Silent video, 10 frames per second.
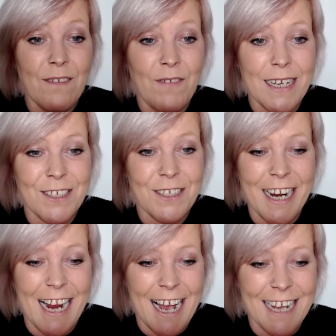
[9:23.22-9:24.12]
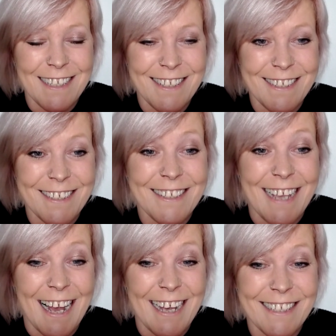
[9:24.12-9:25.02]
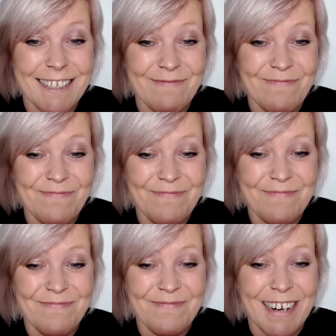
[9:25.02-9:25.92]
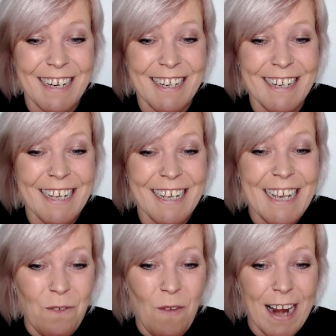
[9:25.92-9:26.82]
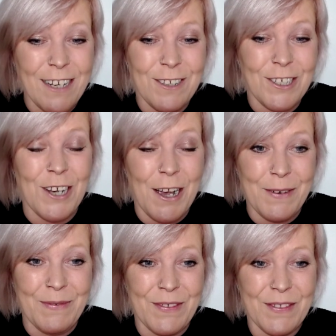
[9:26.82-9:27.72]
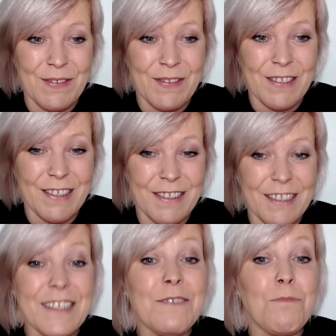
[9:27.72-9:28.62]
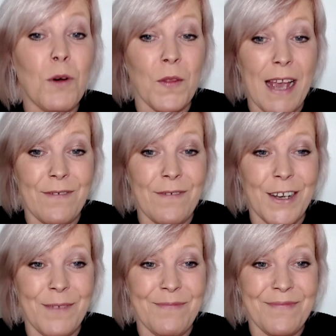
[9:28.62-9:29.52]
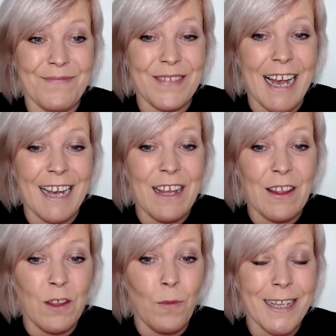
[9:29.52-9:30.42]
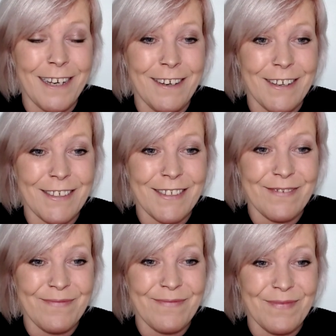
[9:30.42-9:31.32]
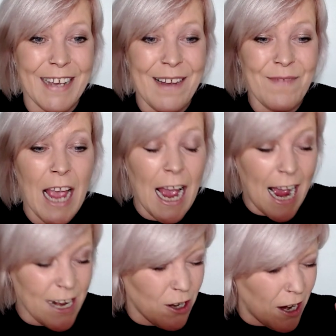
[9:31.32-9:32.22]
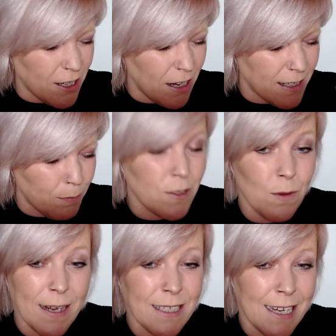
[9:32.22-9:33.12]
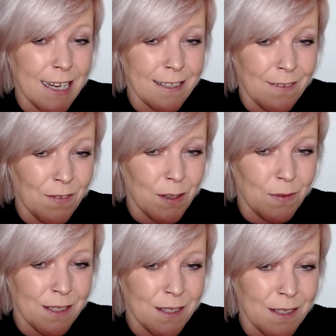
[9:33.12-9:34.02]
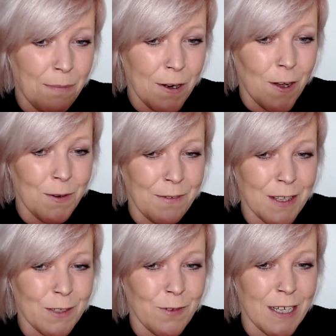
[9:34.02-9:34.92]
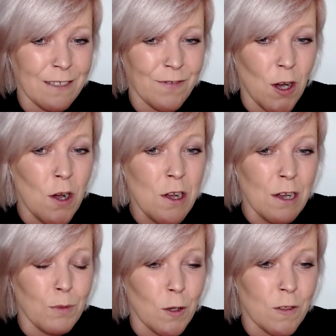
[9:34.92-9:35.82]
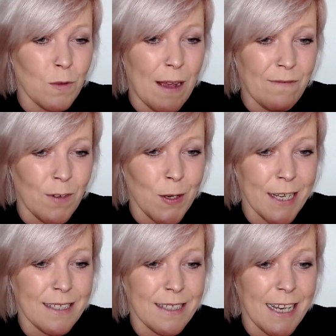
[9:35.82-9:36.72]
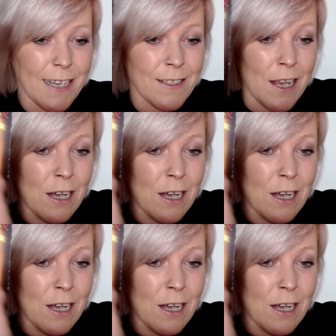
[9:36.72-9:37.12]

victory and success, right? When you show, put the effort, yeah, and the willingness. Yeah, and it's blood, sweat and tears, I feel, for this Capricorn, whoever this reading's for. Blood, sweat and fucking tears.